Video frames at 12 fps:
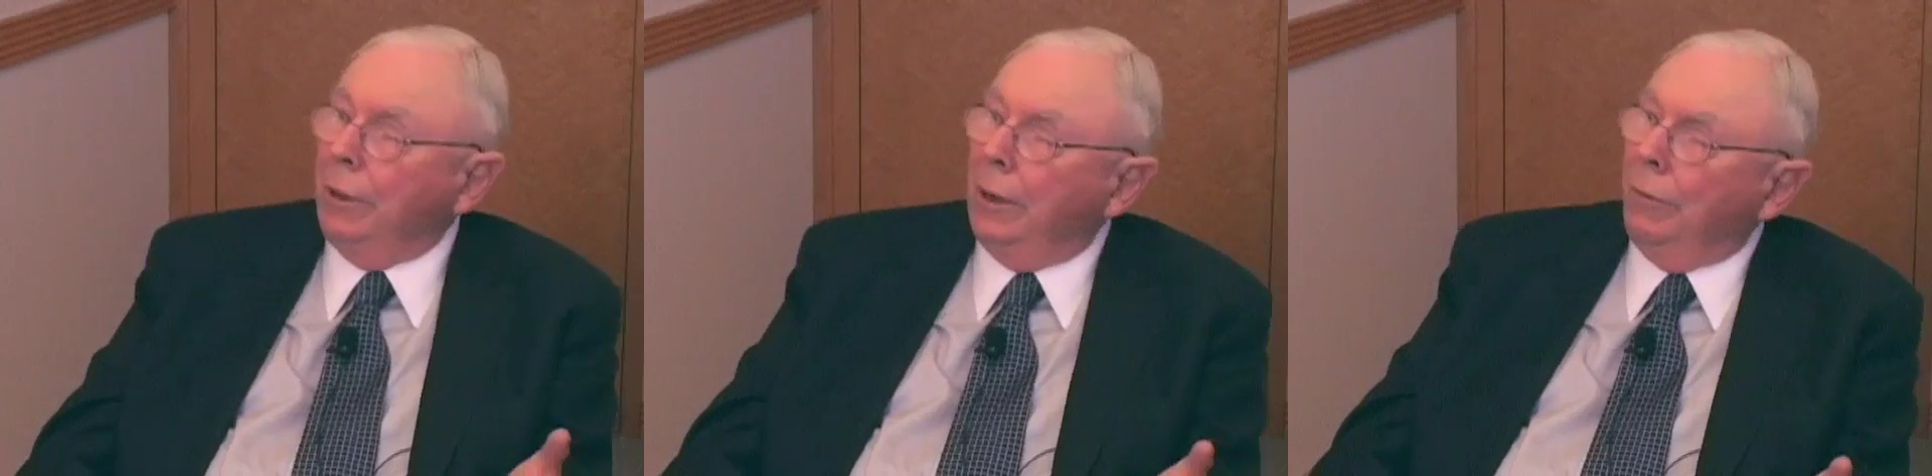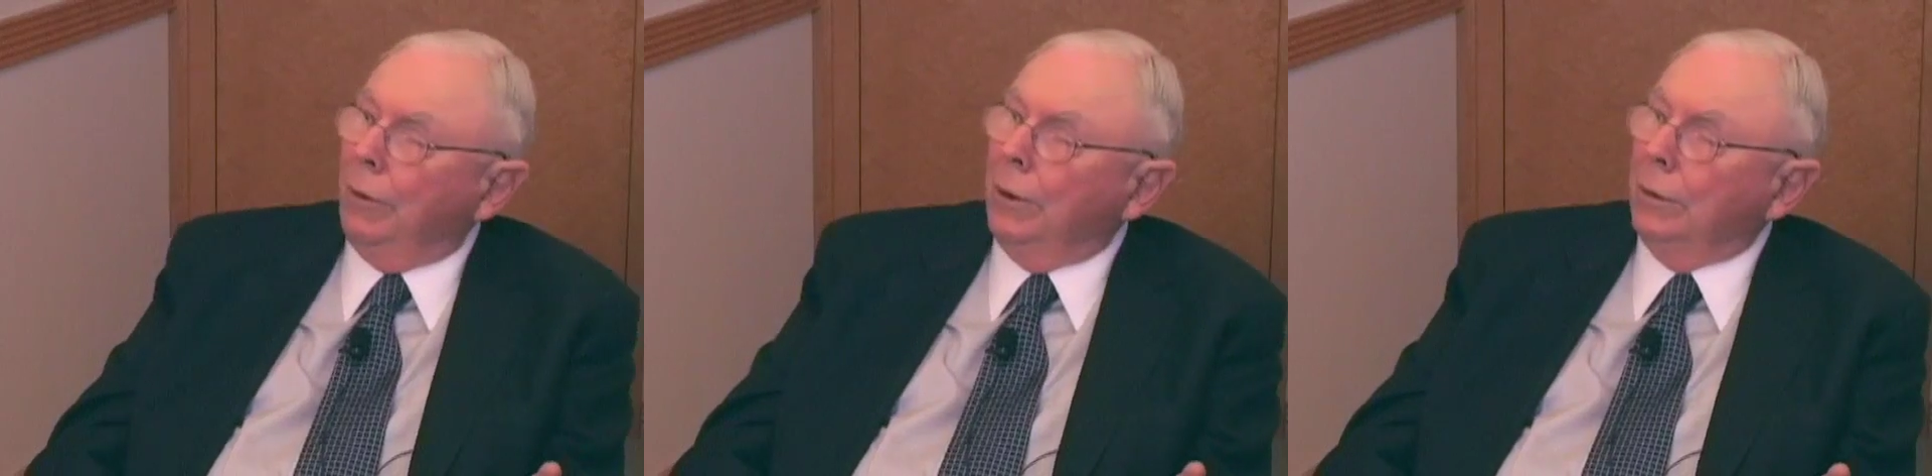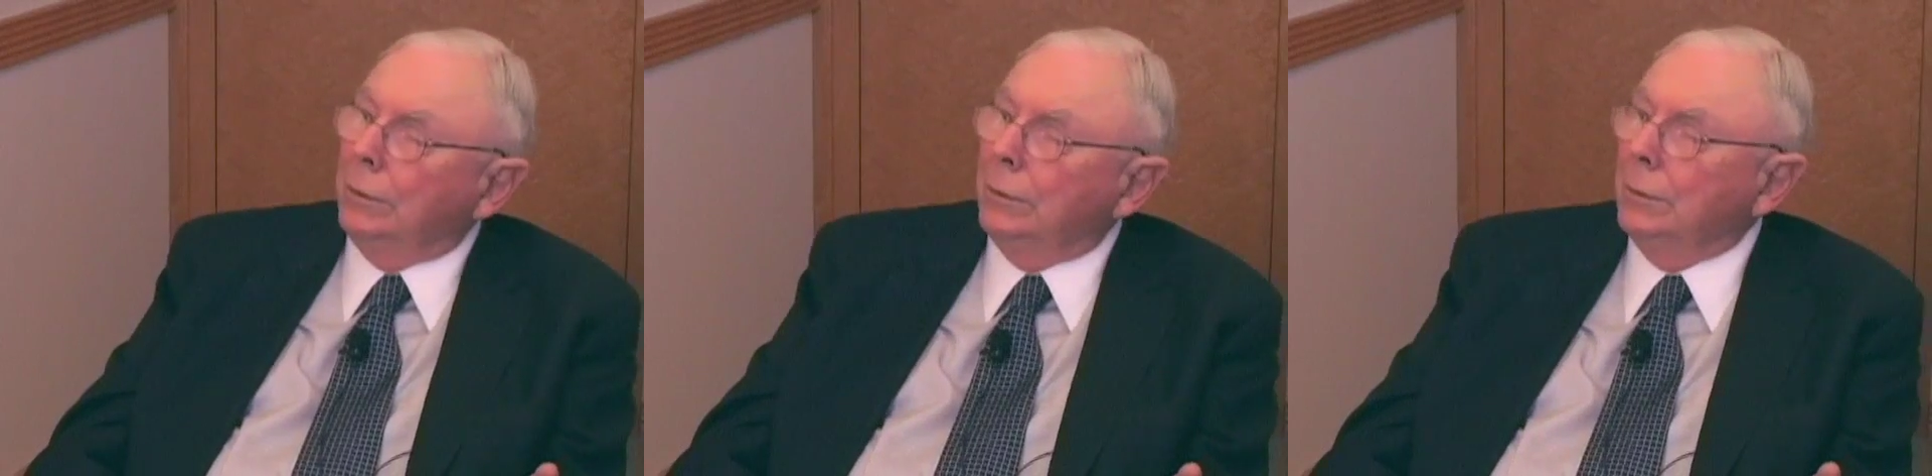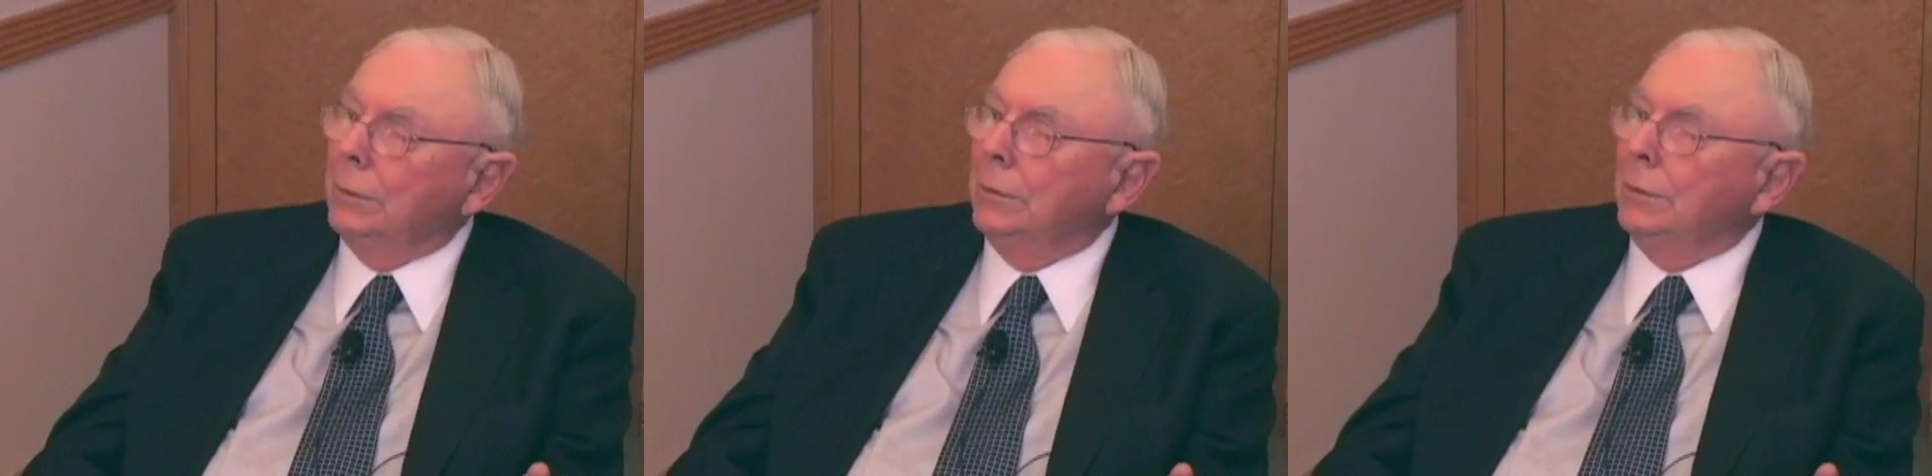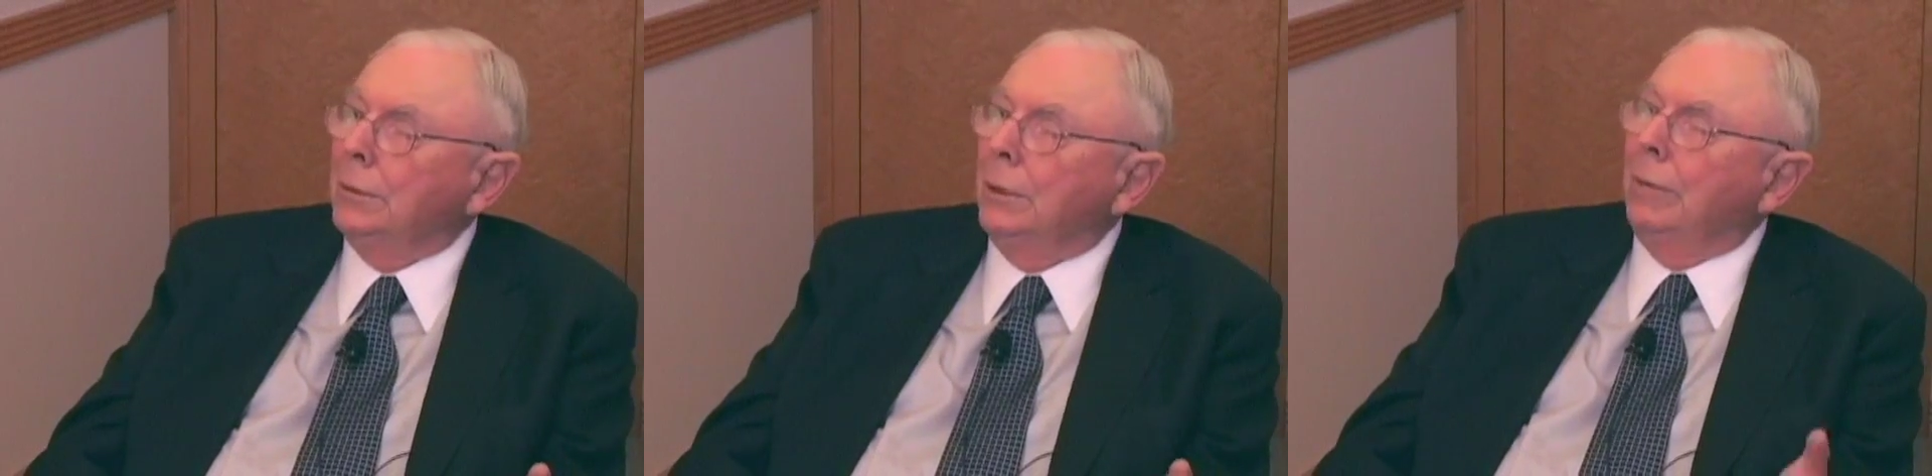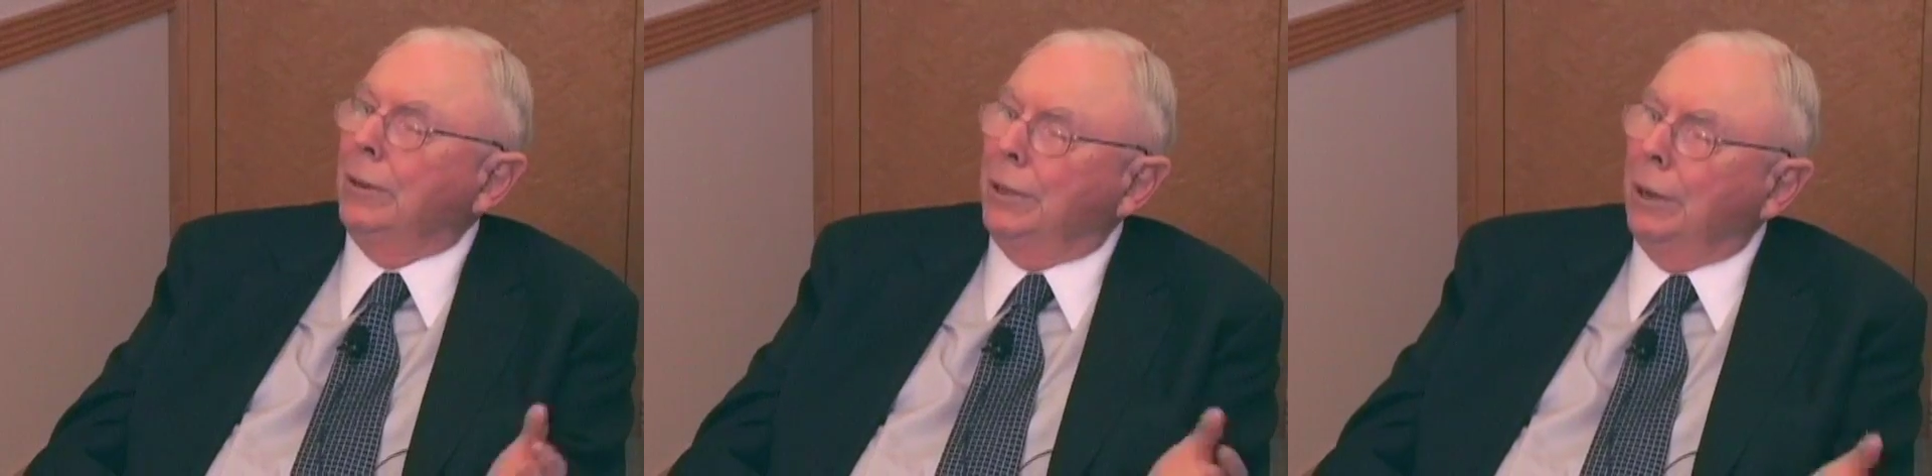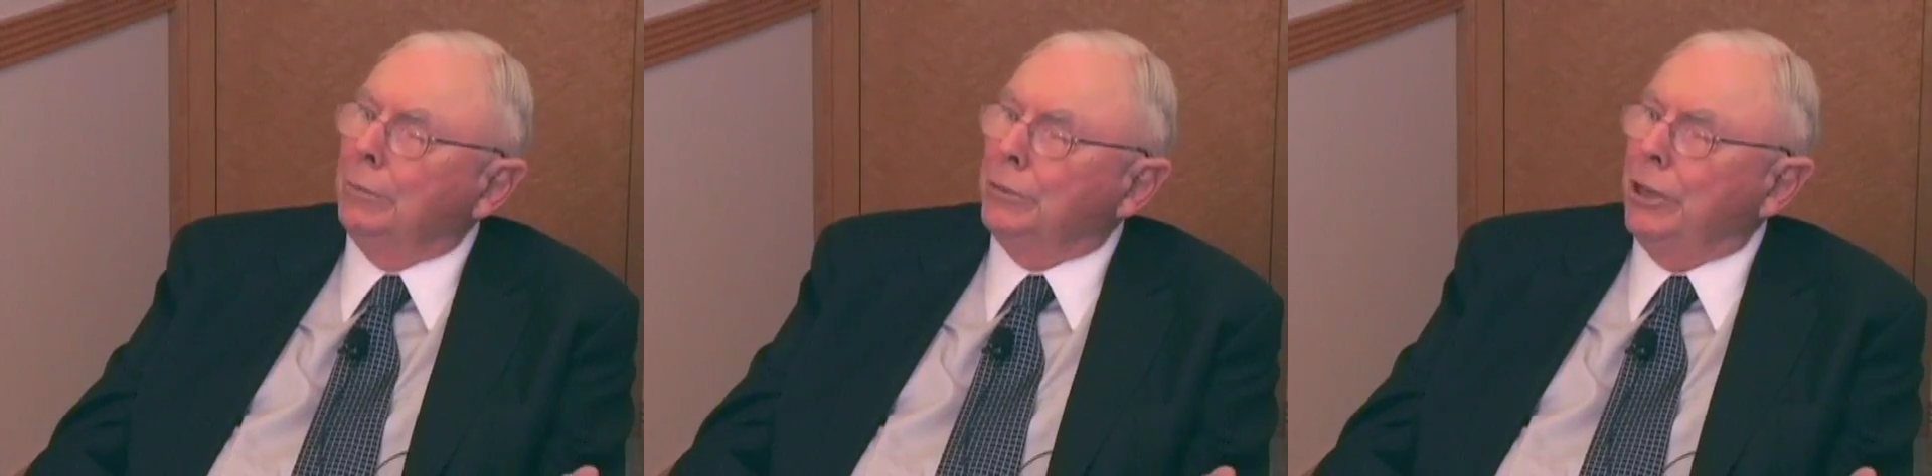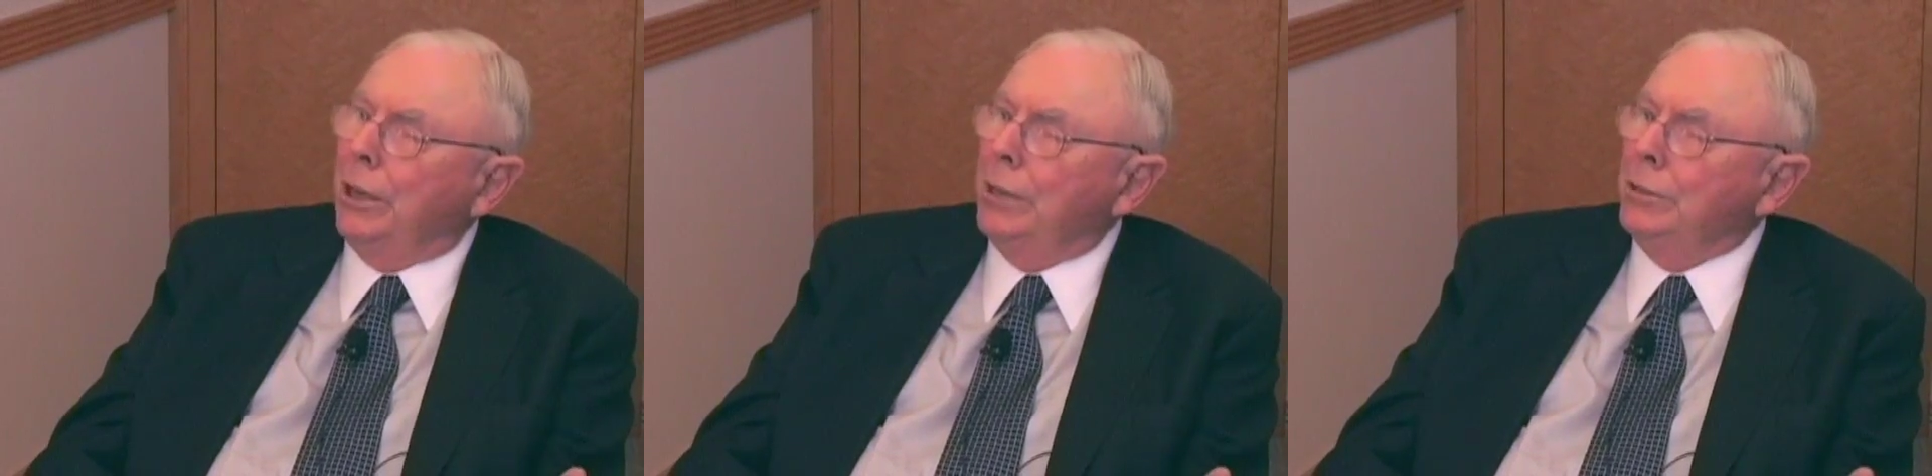favor of a dumb
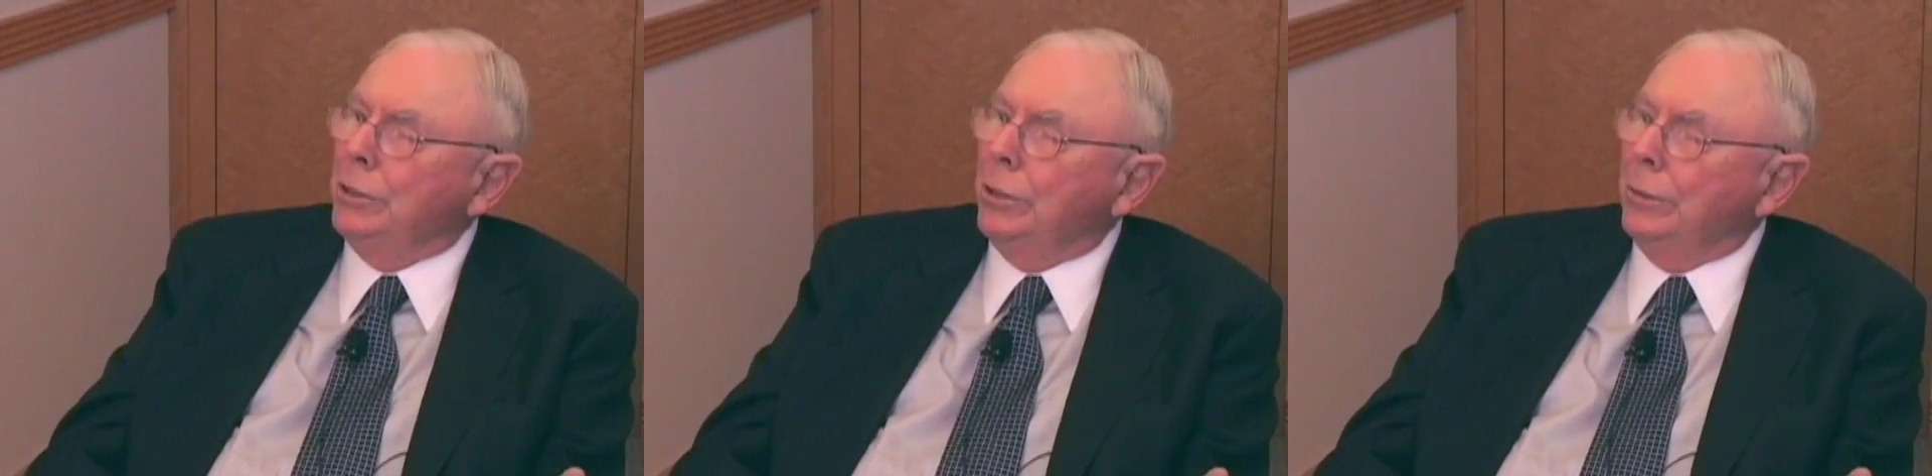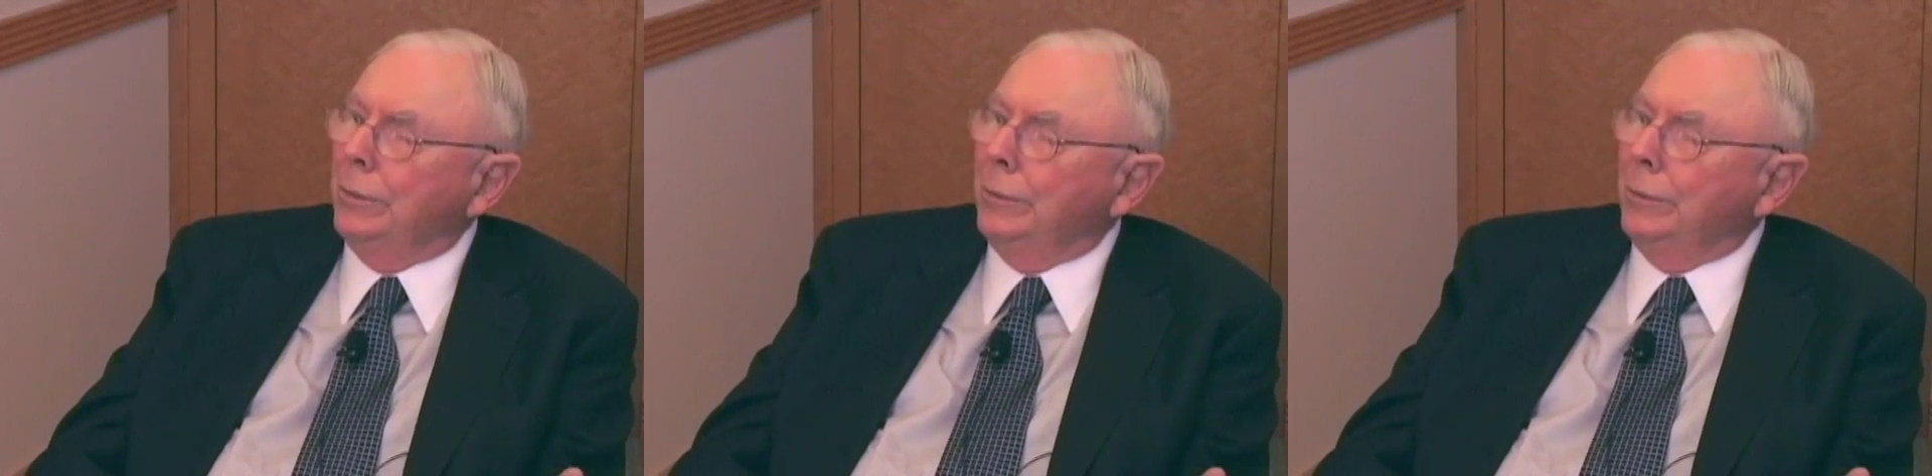change.